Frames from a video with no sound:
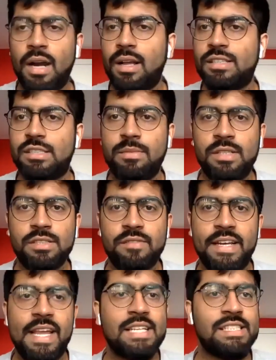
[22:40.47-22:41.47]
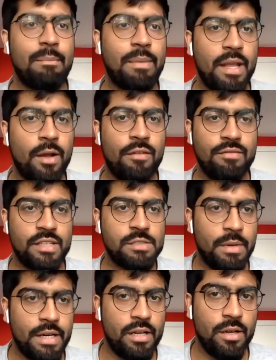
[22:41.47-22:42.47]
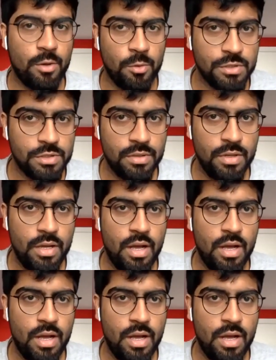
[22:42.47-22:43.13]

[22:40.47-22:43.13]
Our customers very accepting of this particular course.